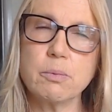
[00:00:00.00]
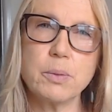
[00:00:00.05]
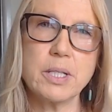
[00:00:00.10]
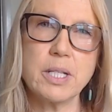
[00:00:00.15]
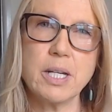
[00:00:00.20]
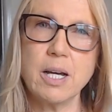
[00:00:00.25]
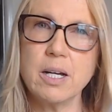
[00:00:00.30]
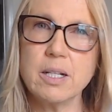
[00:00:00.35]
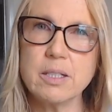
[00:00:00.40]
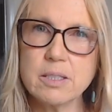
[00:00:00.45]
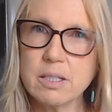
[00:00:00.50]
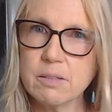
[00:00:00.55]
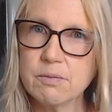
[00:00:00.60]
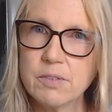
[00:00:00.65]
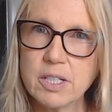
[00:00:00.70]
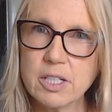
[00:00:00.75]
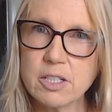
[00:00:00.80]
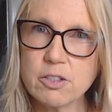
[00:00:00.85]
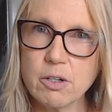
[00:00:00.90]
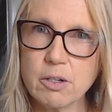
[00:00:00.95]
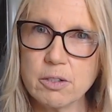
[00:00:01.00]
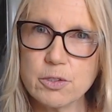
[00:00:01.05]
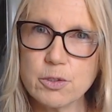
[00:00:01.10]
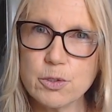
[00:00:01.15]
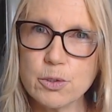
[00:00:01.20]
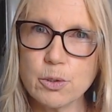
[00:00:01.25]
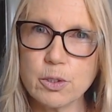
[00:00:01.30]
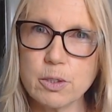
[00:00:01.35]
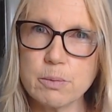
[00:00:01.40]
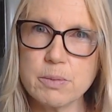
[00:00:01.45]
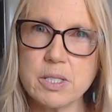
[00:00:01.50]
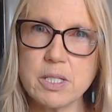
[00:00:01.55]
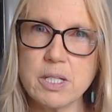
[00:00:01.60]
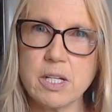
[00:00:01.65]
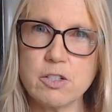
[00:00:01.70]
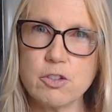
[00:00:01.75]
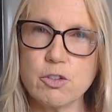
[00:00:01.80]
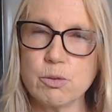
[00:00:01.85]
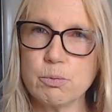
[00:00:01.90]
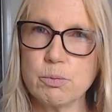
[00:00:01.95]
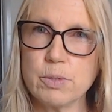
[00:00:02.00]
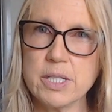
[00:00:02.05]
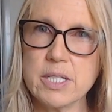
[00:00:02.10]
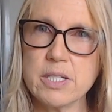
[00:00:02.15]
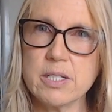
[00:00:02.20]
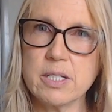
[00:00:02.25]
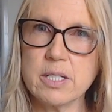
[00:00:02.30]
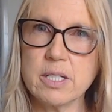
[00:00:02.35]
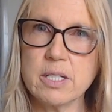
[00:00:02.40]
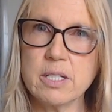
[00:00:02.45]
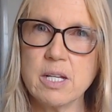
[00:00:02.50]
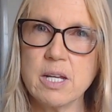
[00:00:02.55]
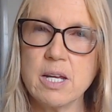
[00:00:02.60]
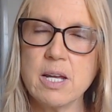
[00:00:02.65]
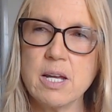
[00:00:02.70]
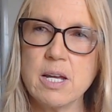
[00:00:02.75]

We can't convict on circumstantial reasoning.